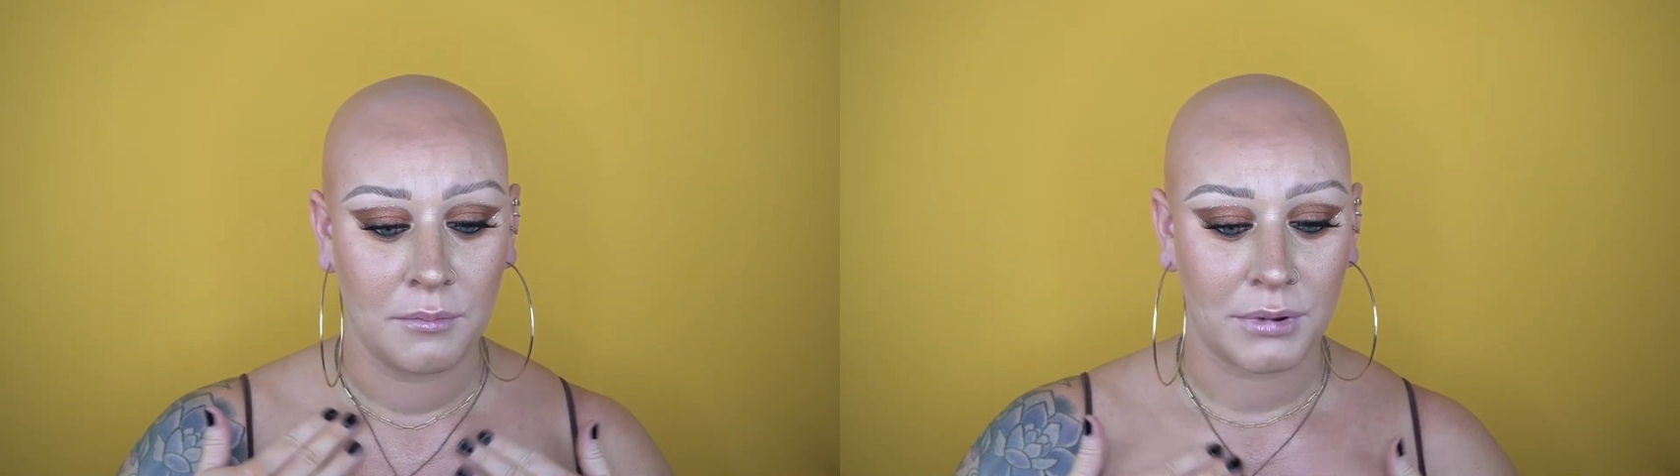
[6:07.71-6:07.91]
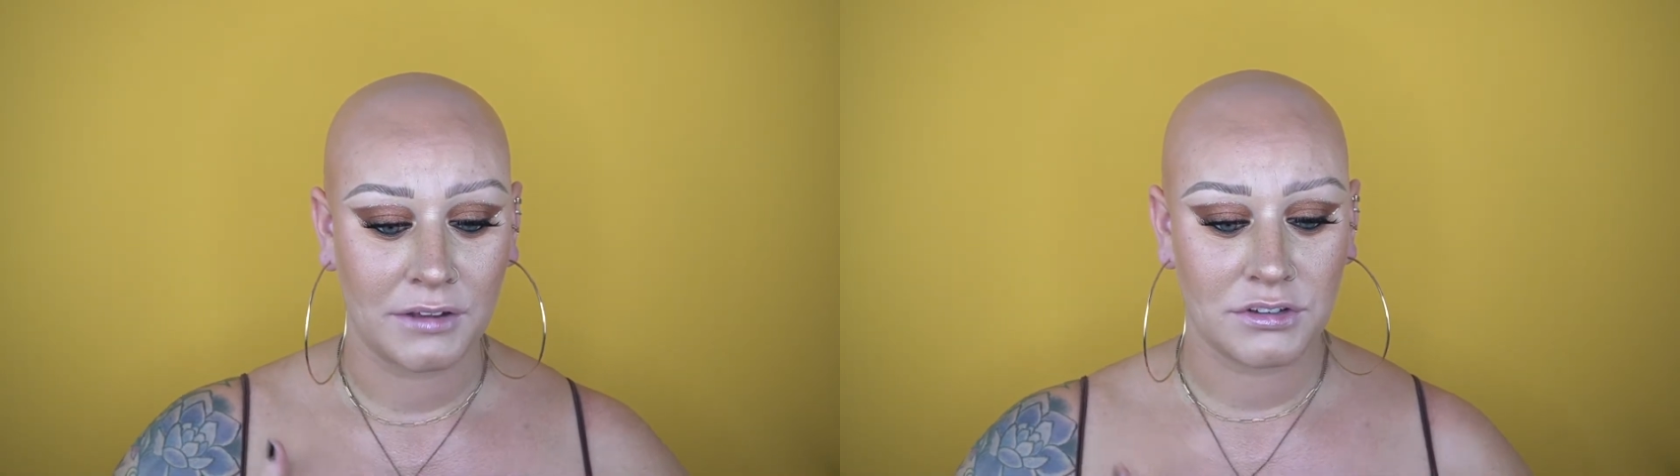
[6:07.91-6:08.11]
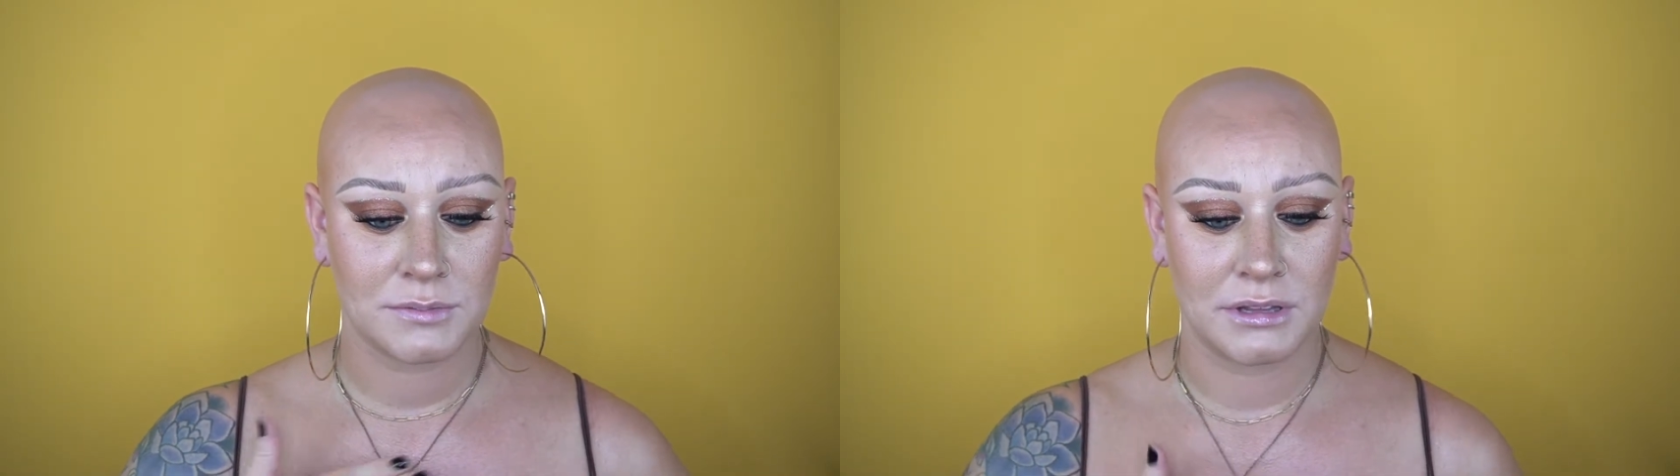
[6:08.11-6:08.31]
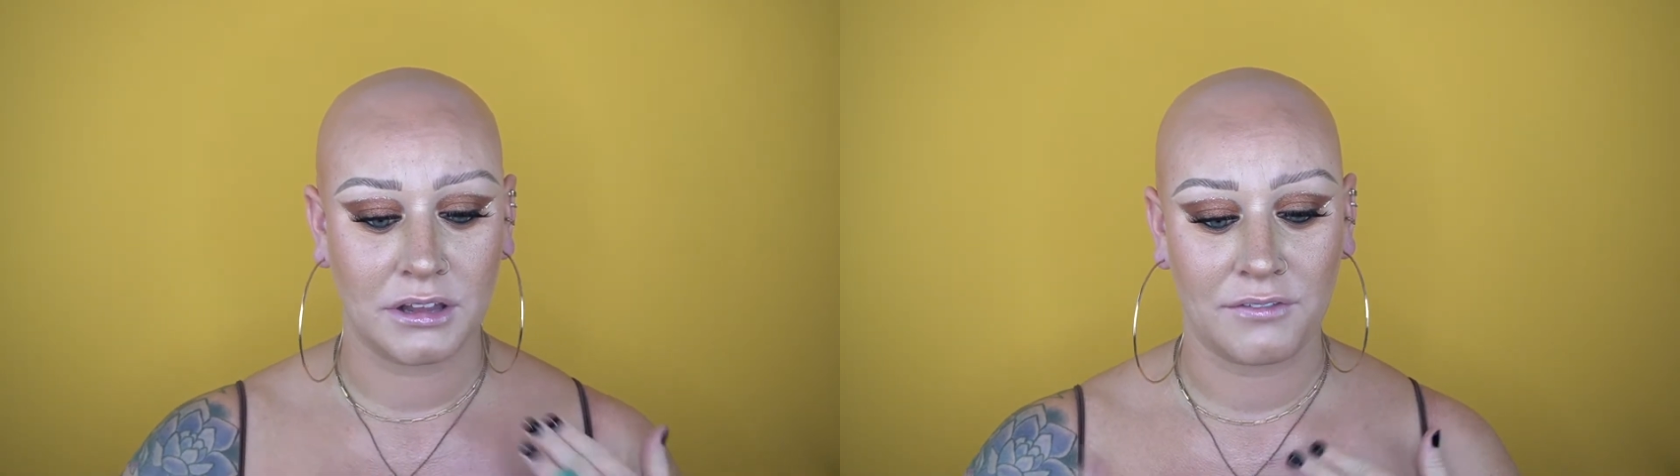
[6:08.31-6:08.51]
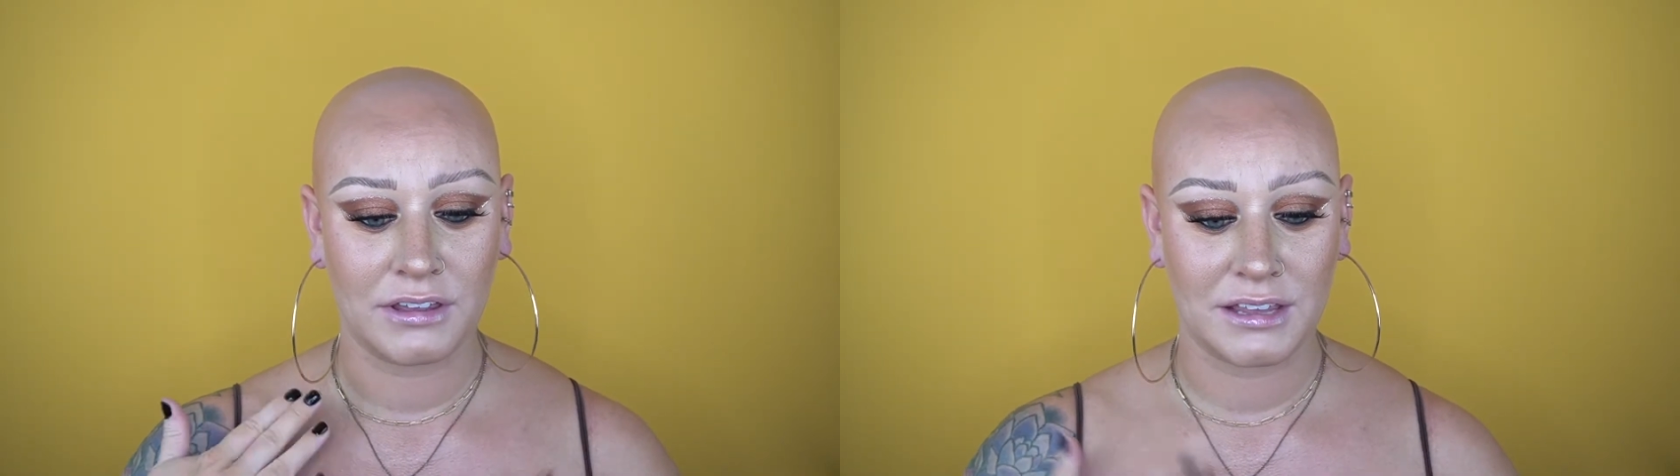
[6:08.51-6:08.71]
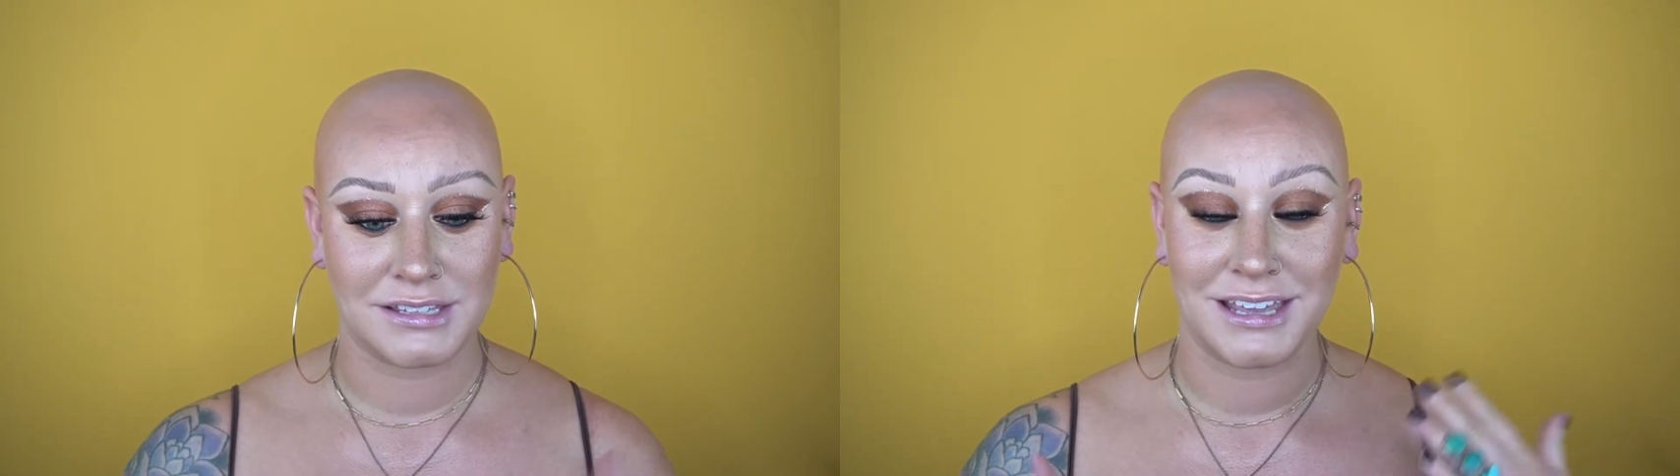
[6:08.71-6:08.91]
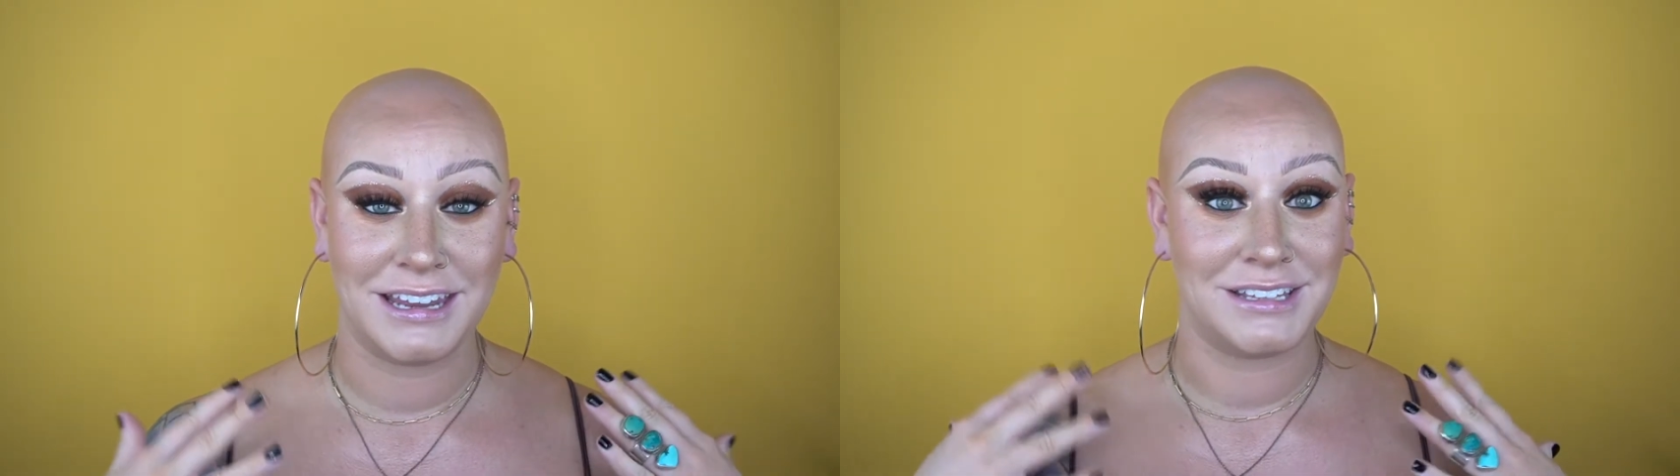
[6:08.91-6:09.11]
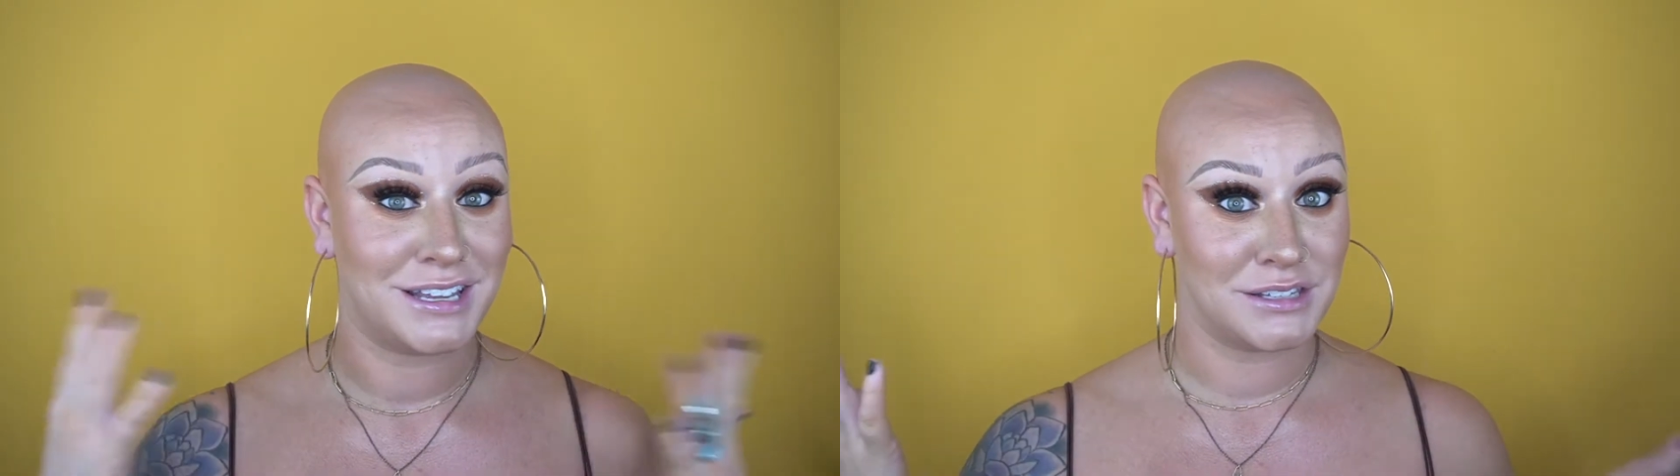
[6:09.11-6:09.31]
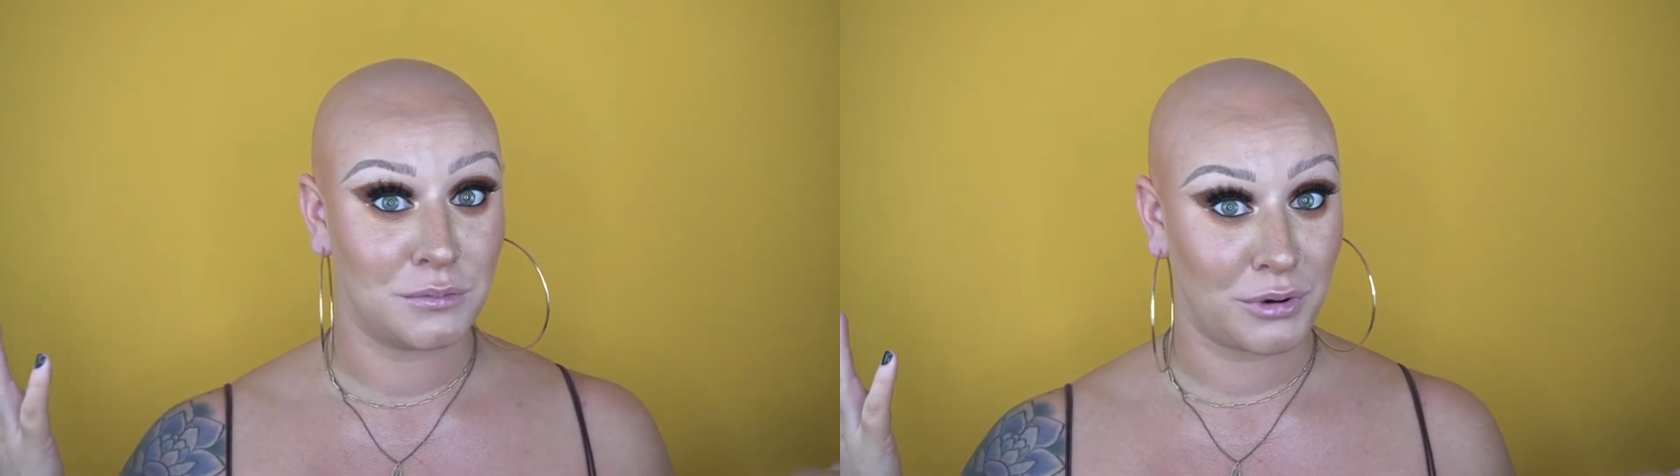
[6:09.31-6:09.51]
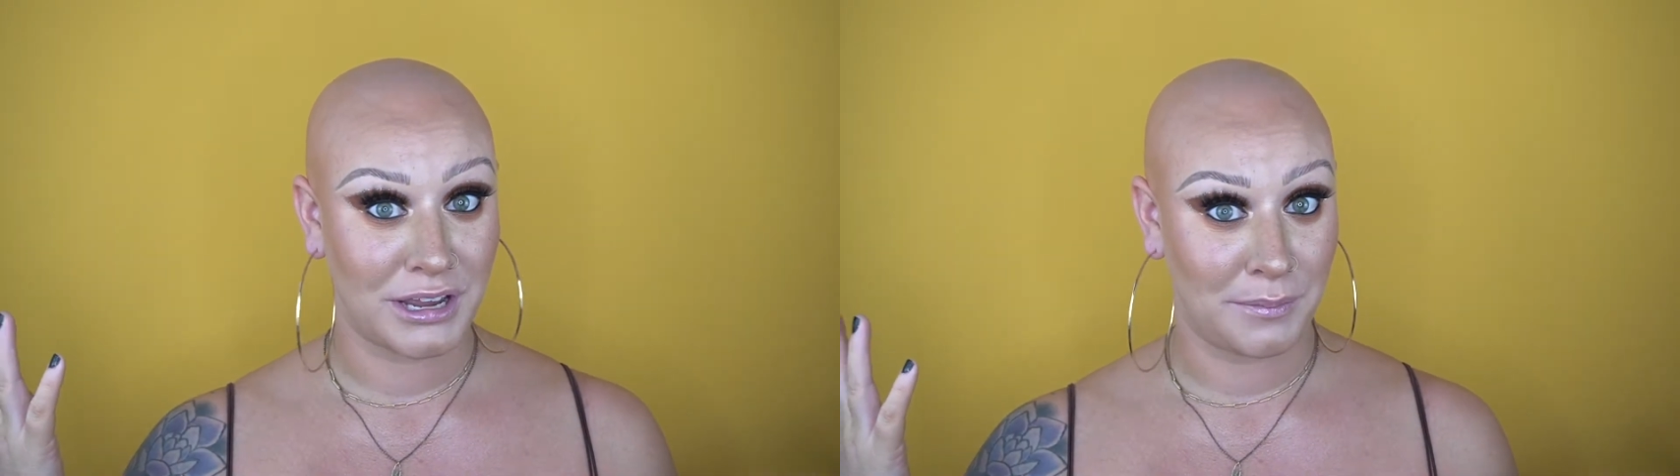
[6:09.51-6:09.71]
But I've just been loving this, and it
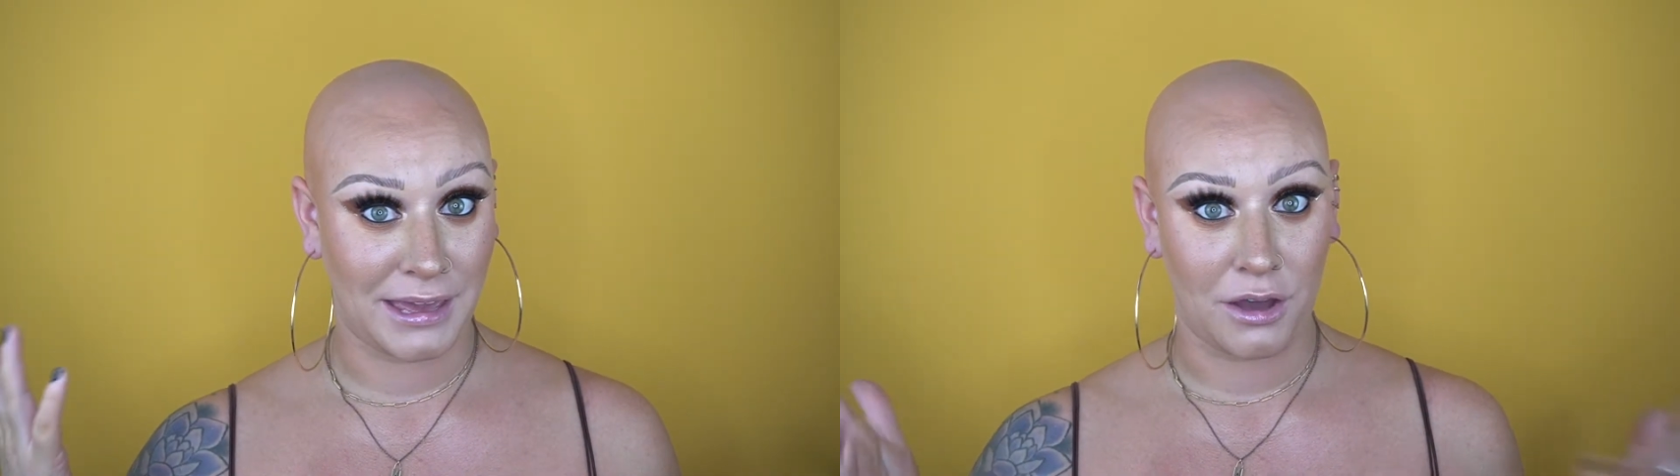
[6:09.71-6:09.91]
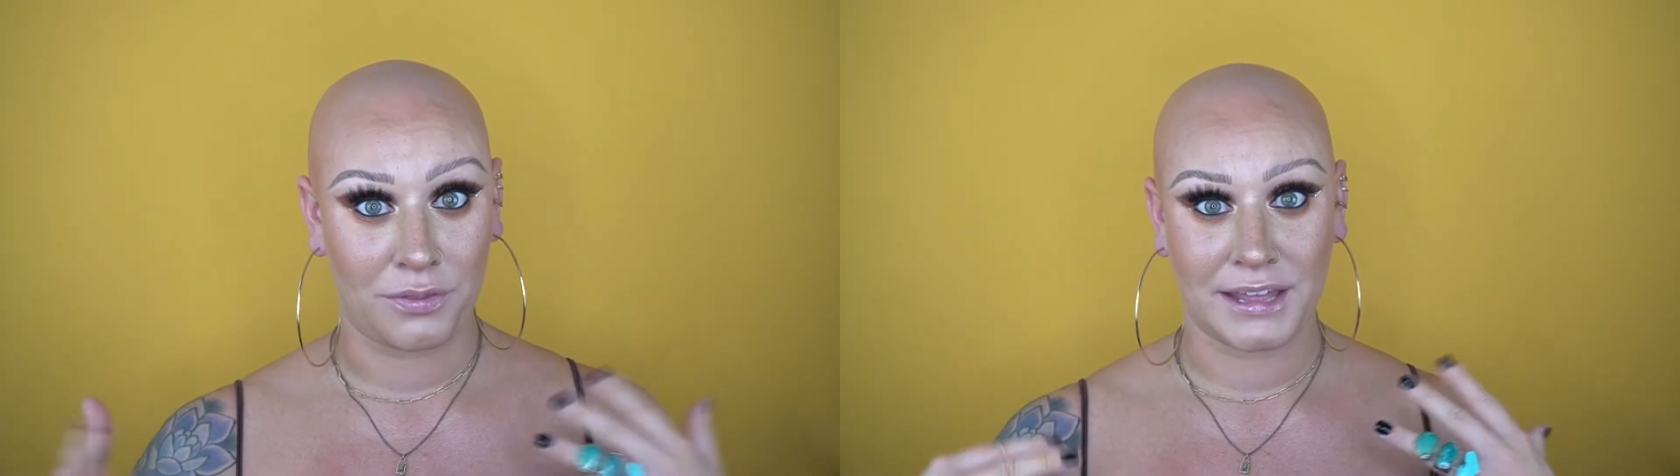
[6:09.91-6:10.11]
doesn't break me out.